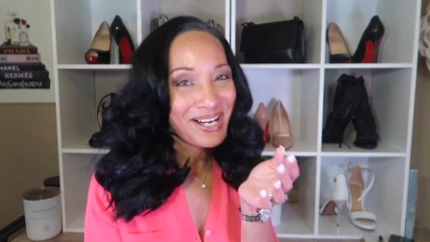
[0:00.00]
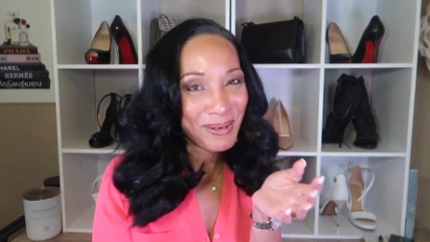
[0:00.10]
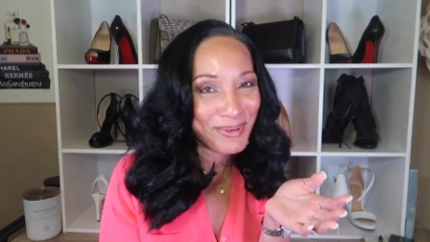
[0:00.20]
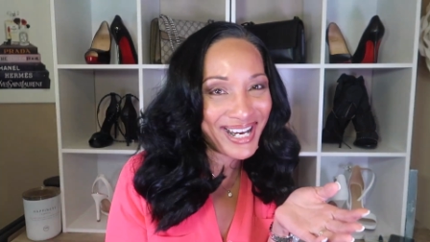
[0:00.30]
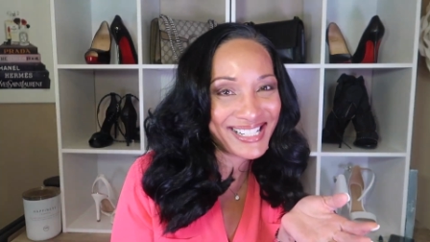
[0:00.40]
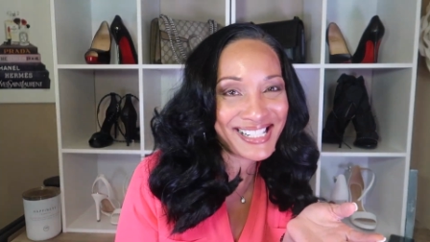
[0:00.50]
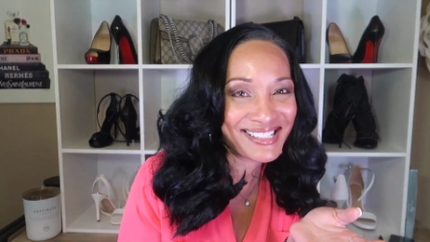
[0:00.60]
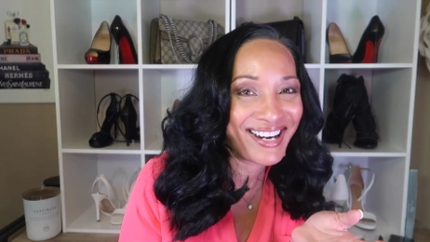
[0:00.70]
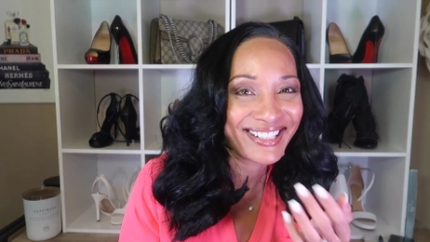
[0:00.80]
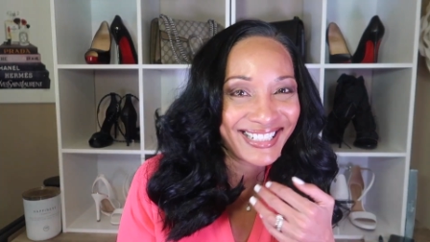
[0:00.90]
called body
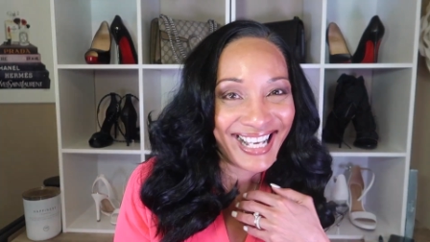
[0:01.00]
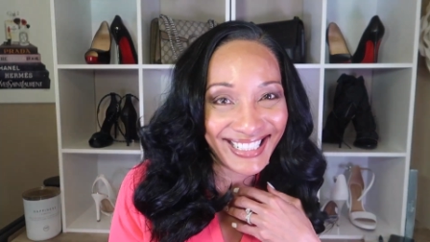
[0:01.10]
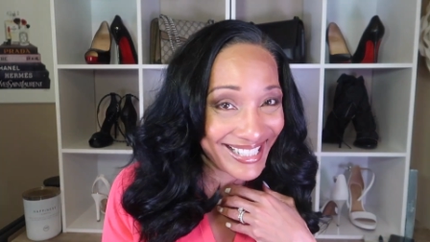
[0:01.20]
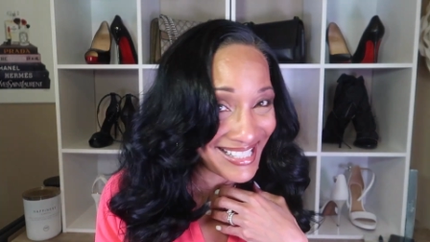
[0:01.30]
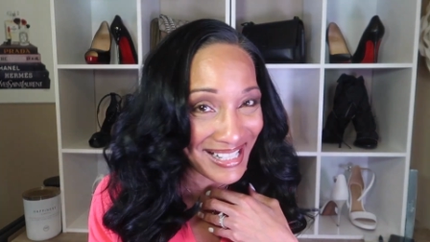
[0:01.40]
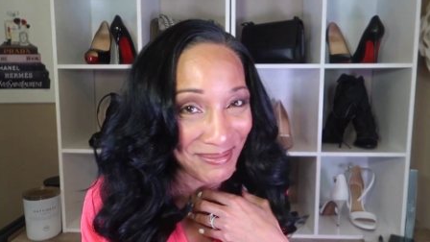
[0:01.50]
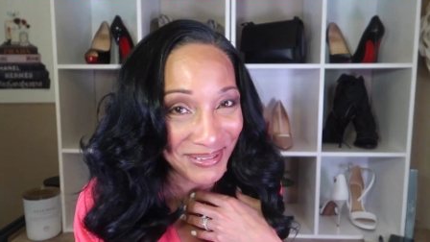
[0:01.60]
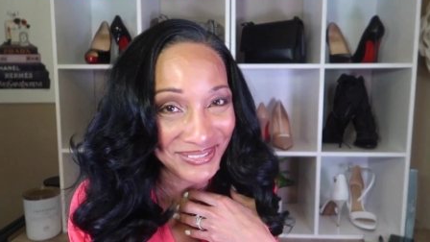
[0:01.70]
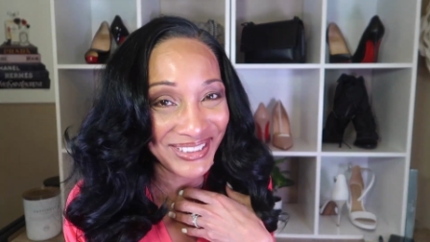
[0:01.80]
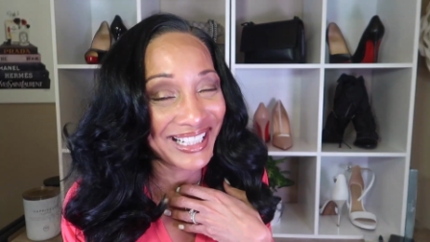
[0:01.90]
snarking, I guess I'm
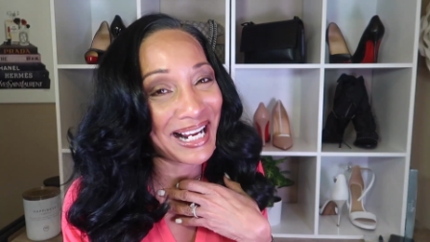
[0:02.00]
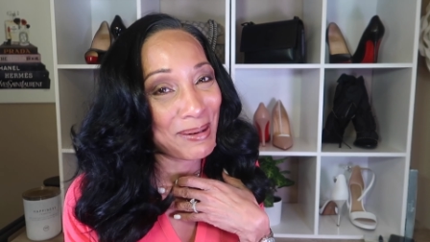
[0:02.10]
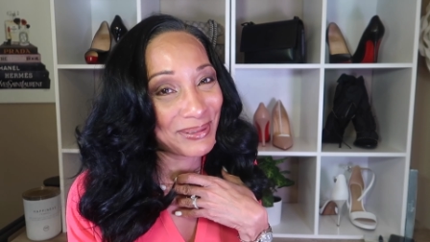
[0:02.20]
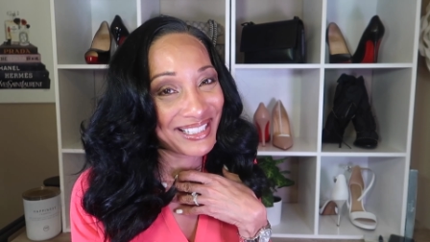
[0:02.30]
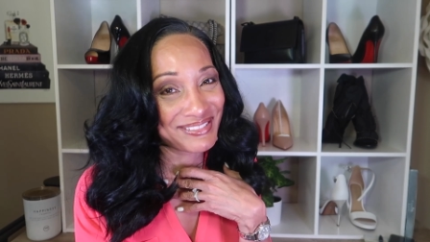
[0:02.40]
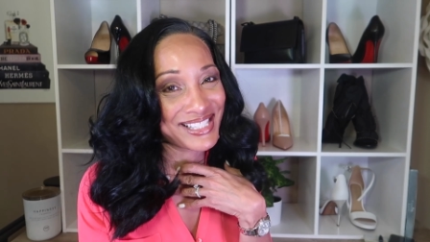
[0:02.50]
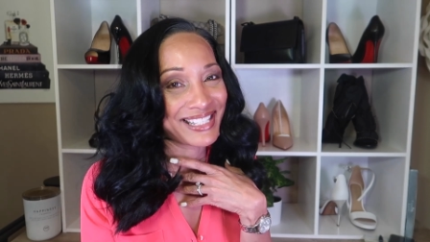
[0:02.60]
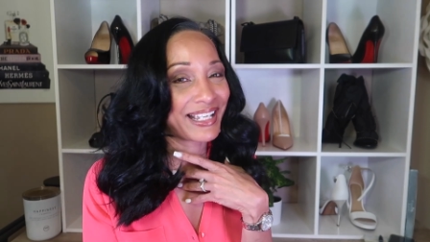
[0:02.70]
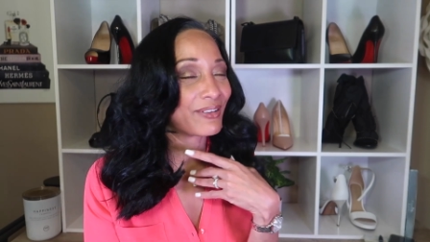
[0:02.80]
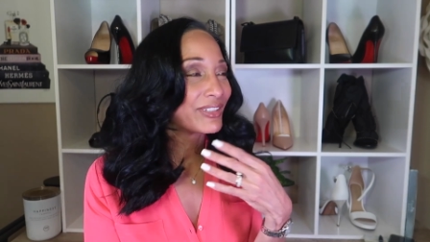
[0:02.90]
doing it. I'm
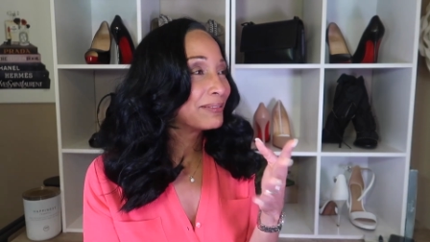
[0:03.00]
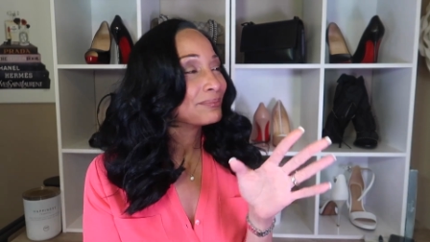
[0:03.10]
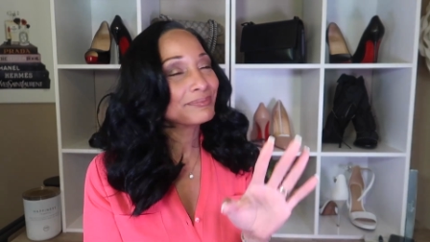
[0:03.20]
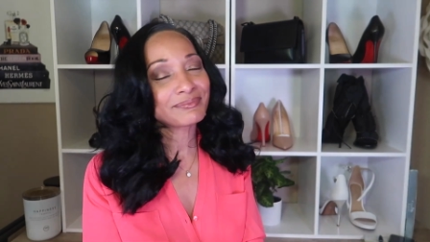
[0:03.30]
guilty of it.